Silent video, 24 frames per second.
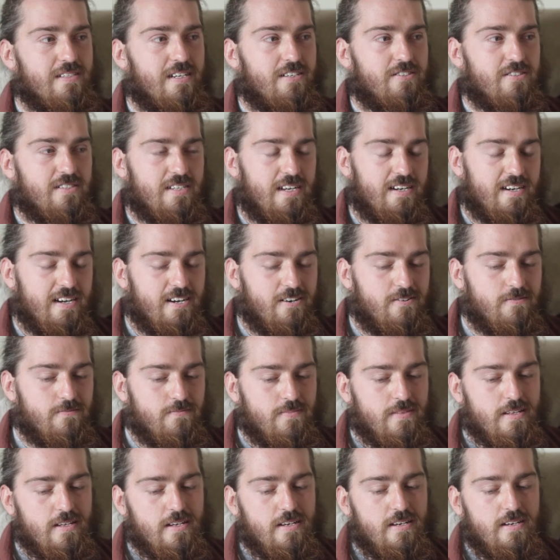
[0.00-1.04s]
and then just hang out
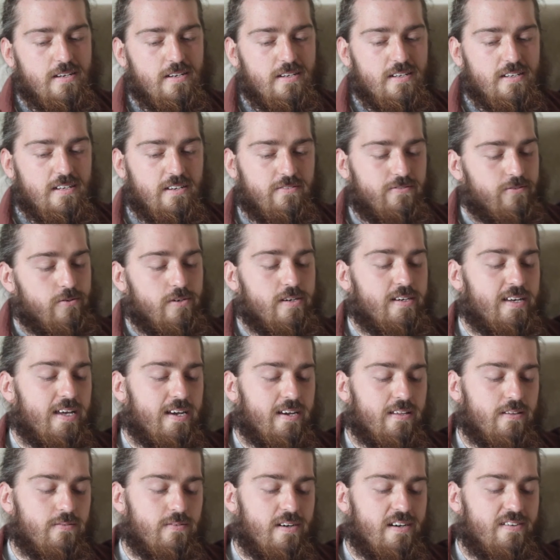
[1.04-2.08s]
if we weren't
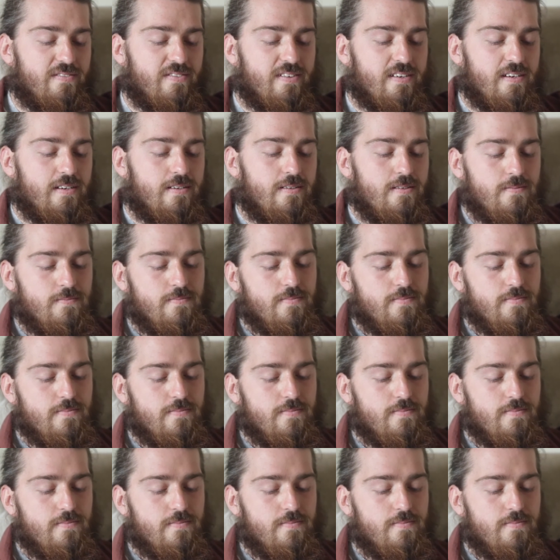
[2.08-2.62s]
gigging or whatever.